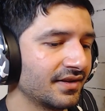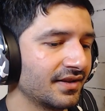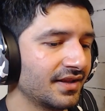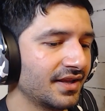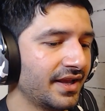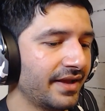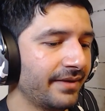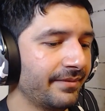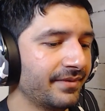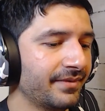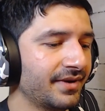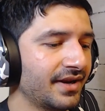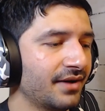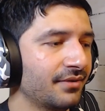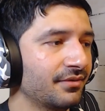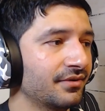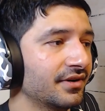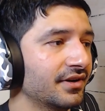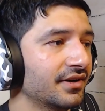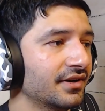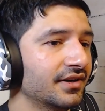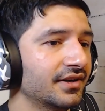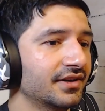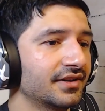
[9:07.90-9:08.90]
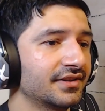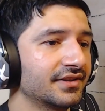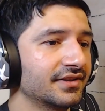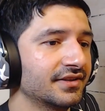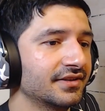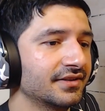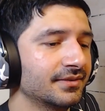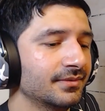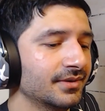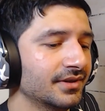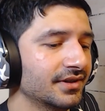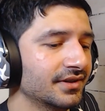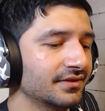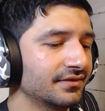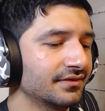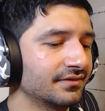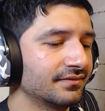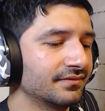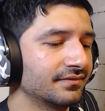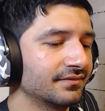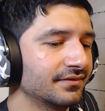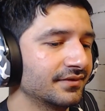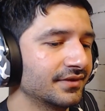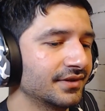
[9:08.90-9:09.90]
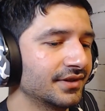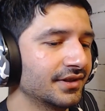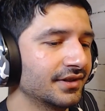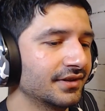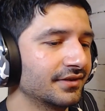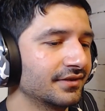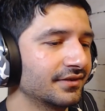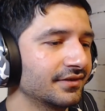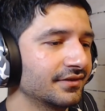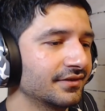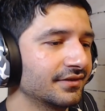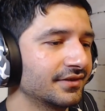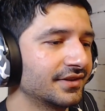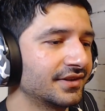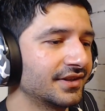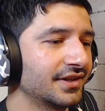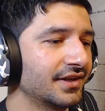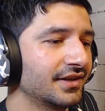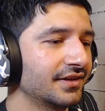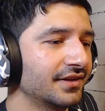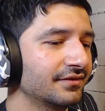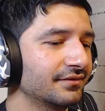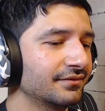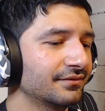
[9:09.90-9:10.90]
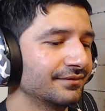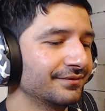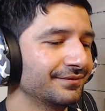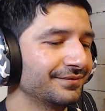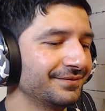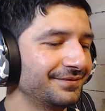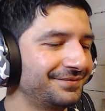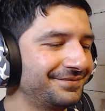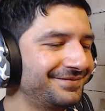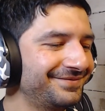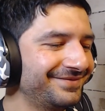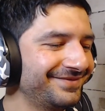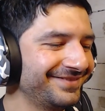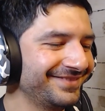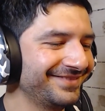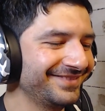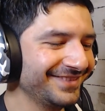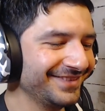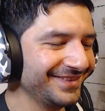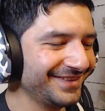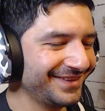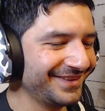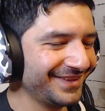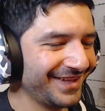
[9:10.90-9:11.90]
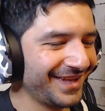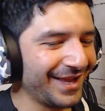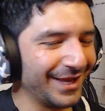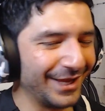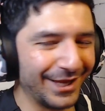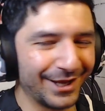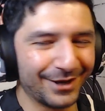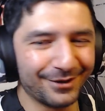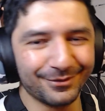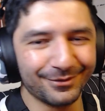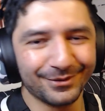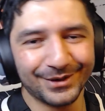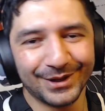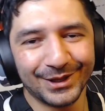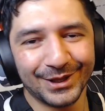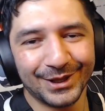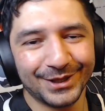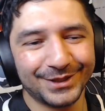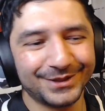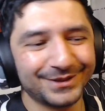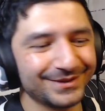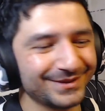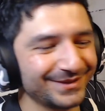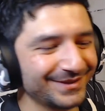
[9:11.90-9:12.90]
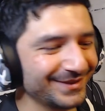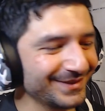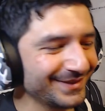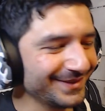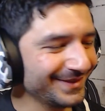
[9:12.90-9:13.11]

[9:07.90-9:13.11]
I mean, I want to hug too, but... okay. I gotta relax.